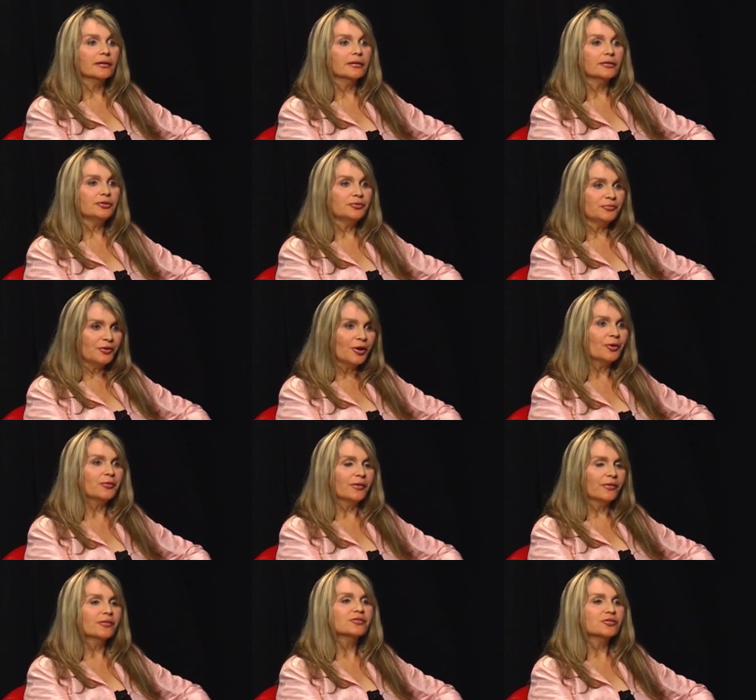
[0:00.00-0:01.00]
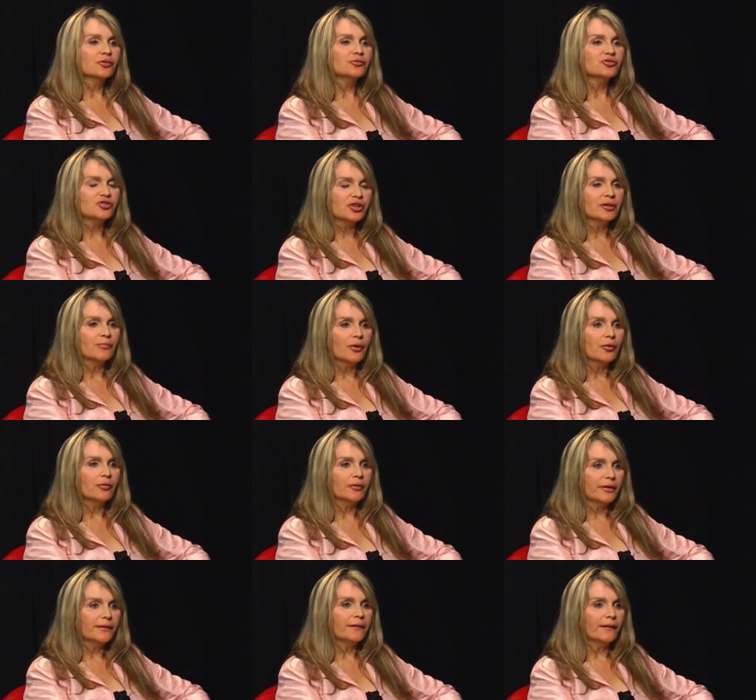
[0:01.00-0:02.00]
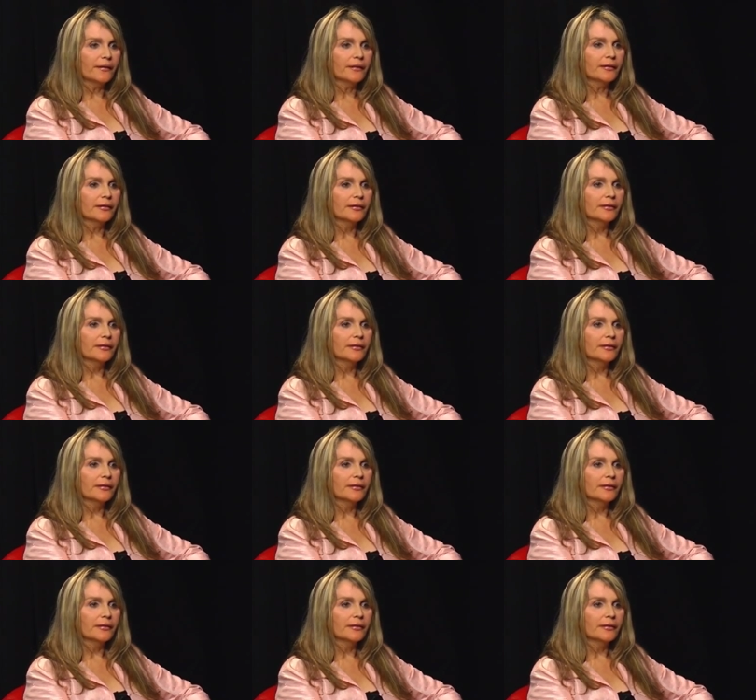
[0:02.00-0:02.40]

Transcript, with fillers: yeah, you know that there's no GMO in there.